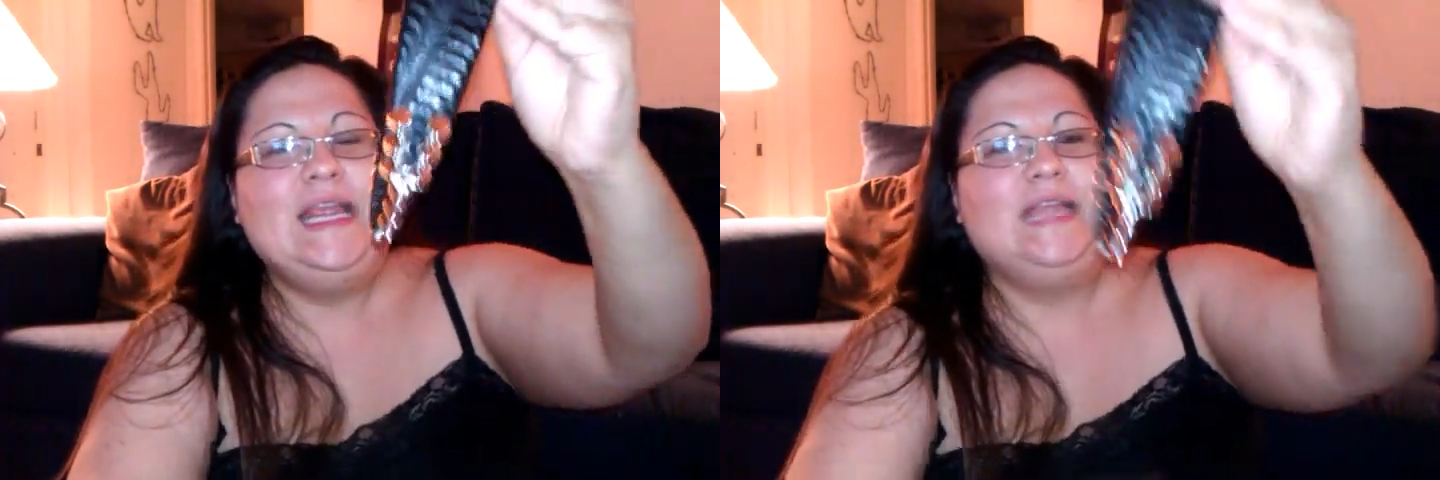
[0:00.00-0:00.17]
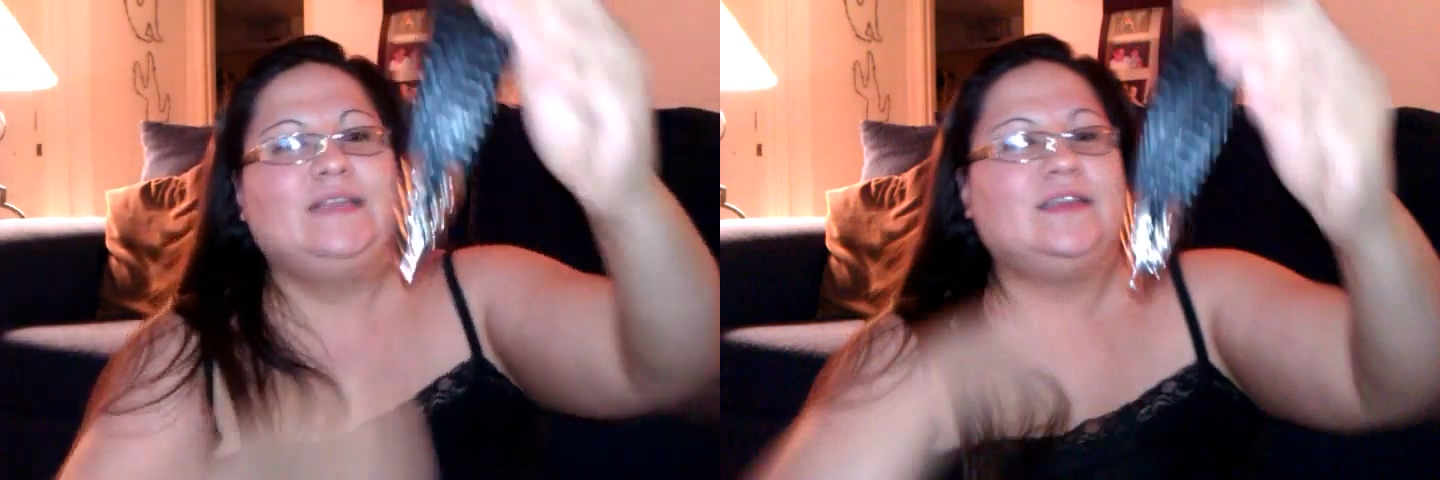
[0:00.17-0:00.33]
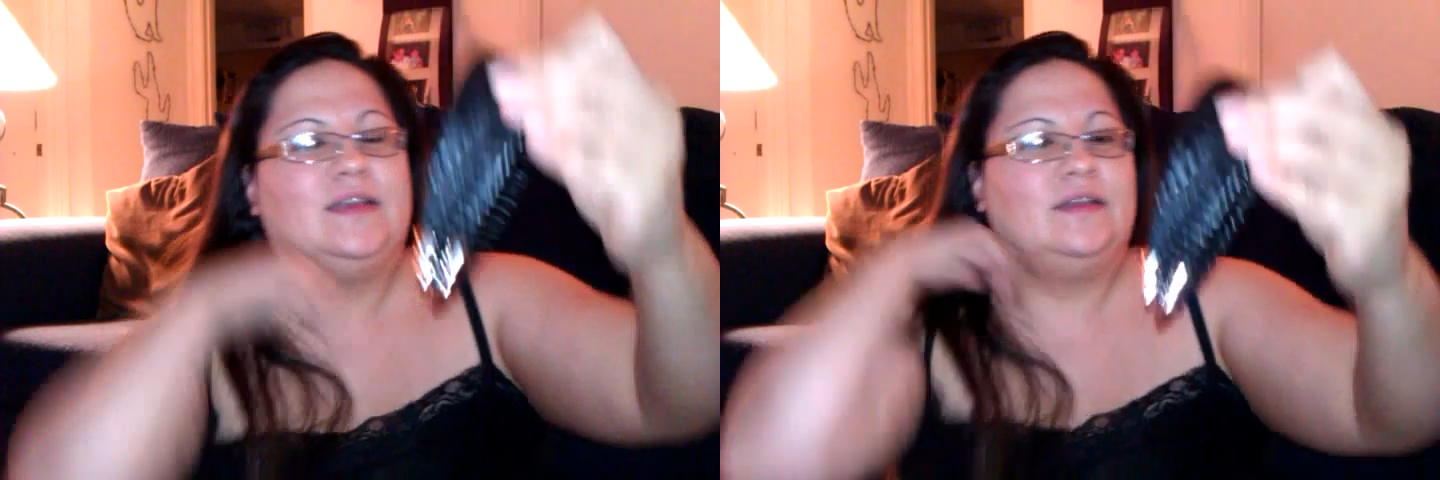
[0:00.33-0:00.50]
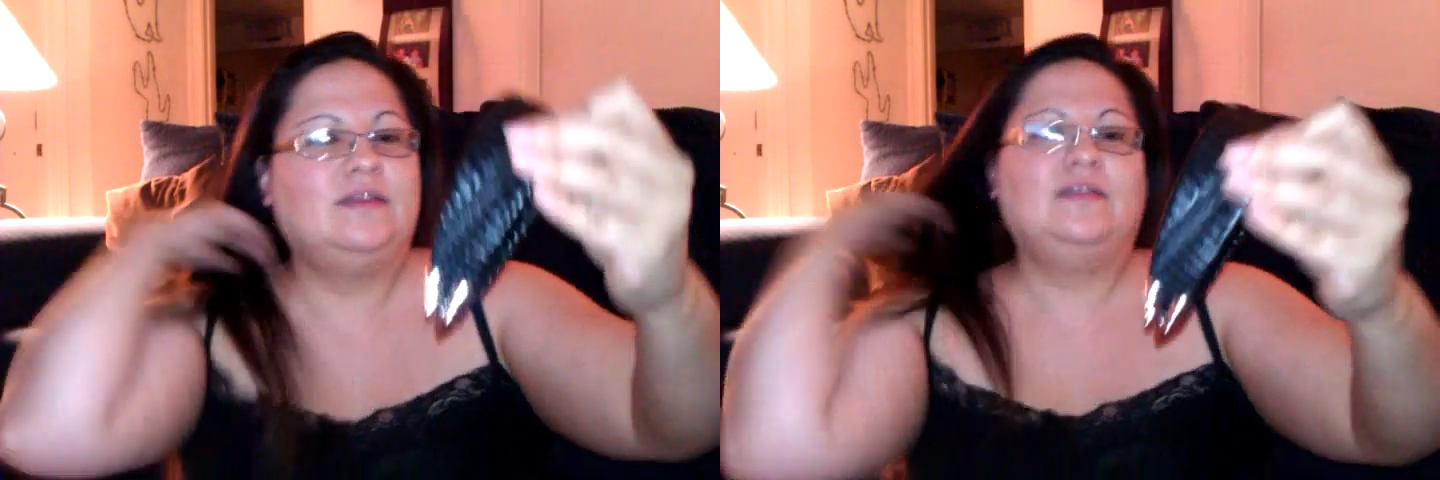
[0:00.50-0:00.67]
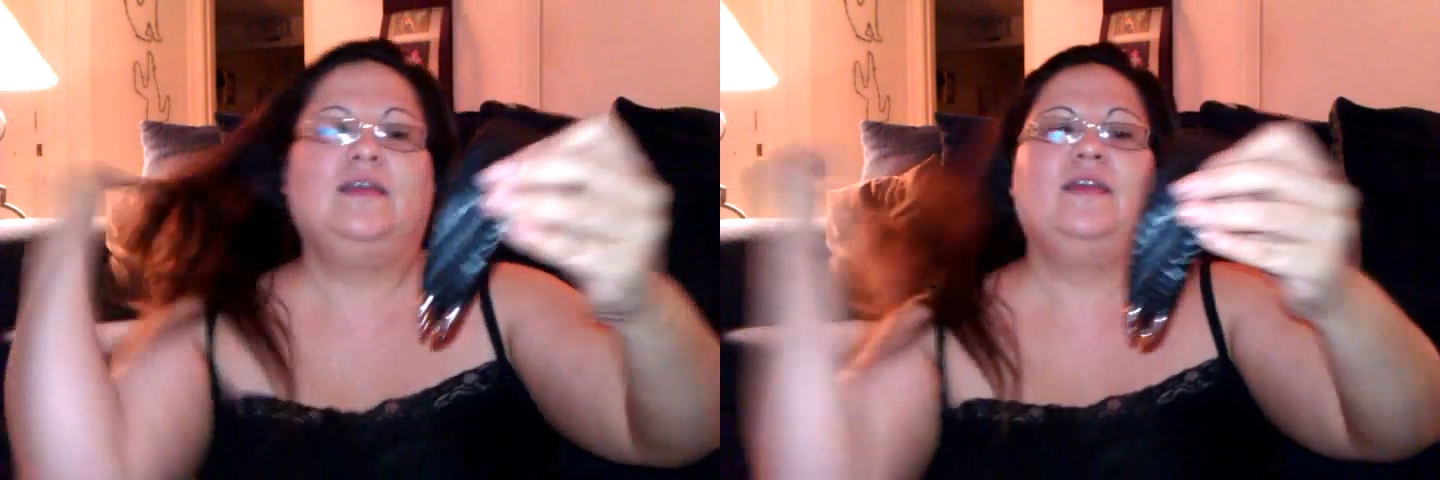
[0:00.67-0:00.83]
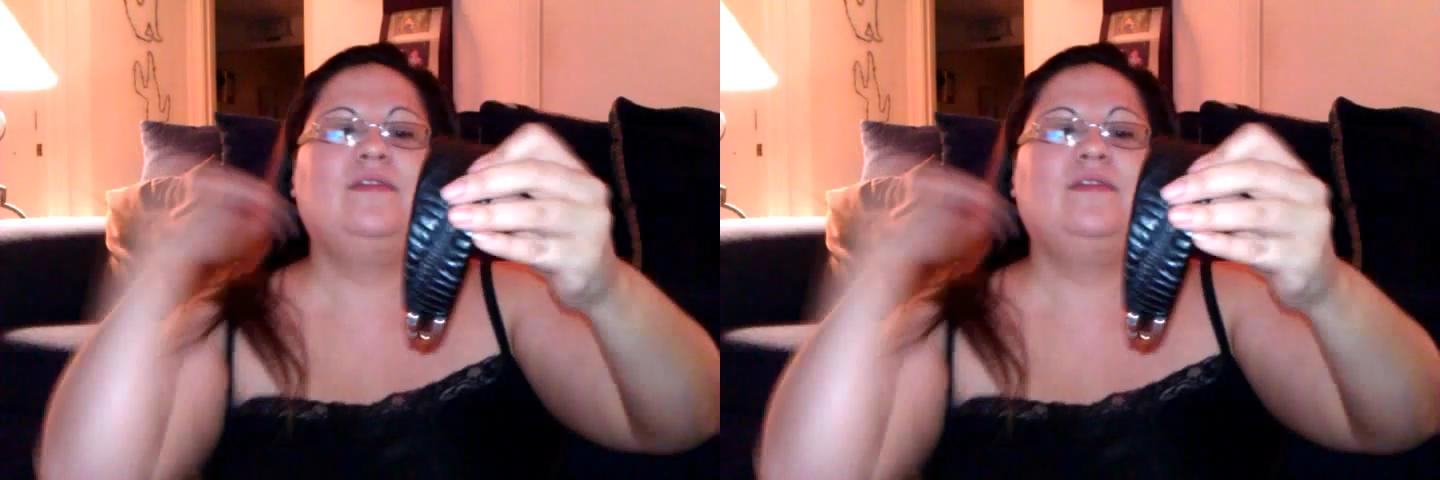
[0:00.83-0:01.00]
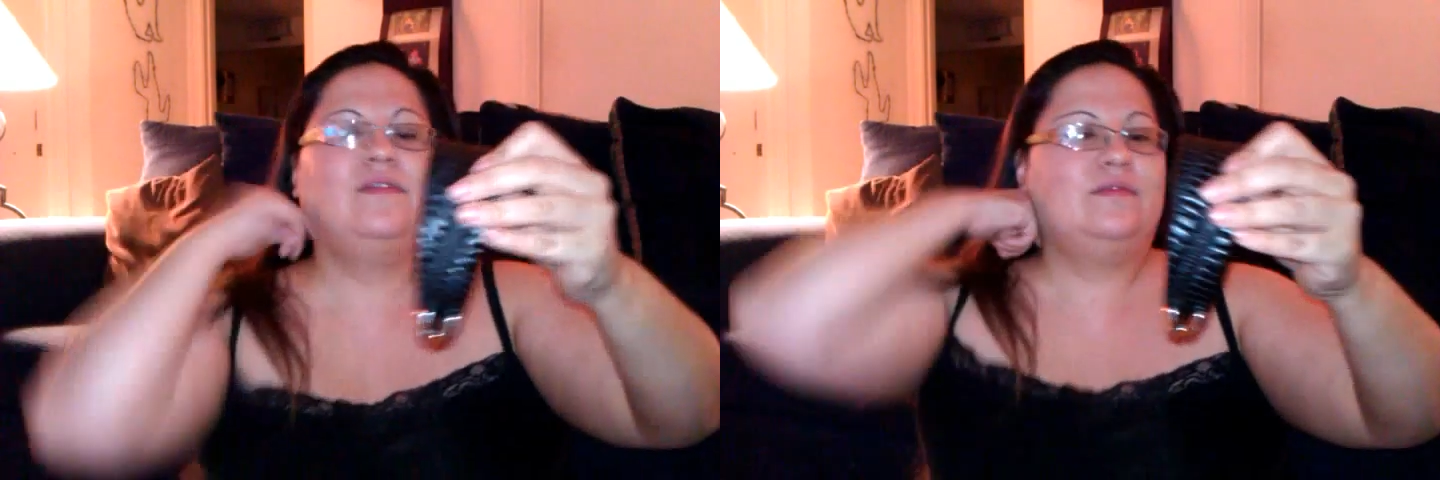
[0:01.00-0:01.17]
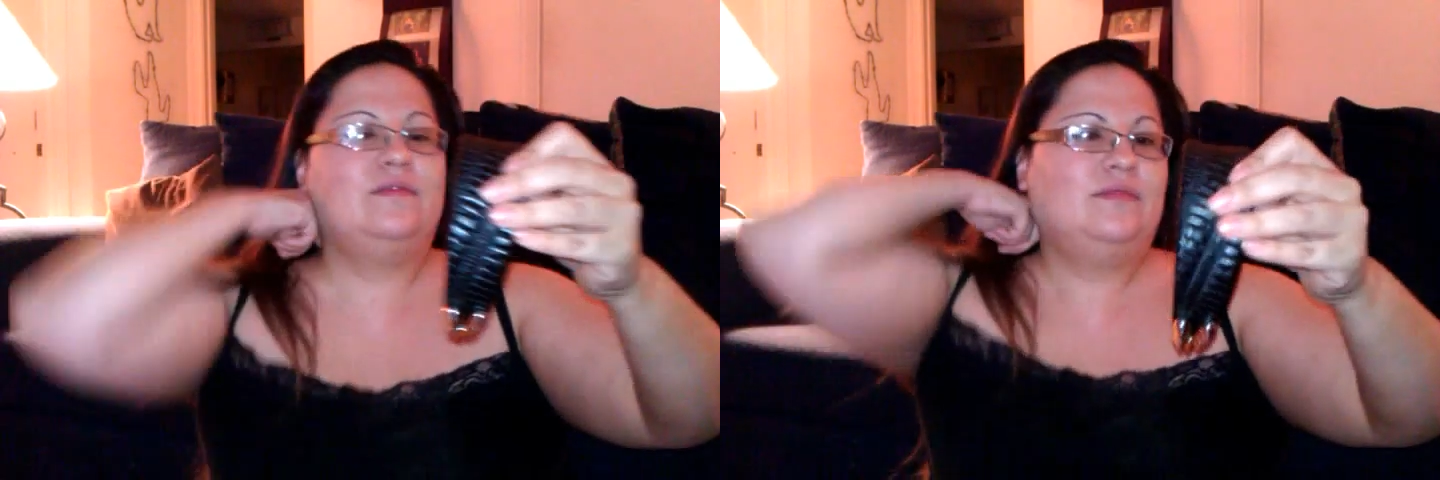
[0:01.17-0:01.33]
neat. Uh, I don't know.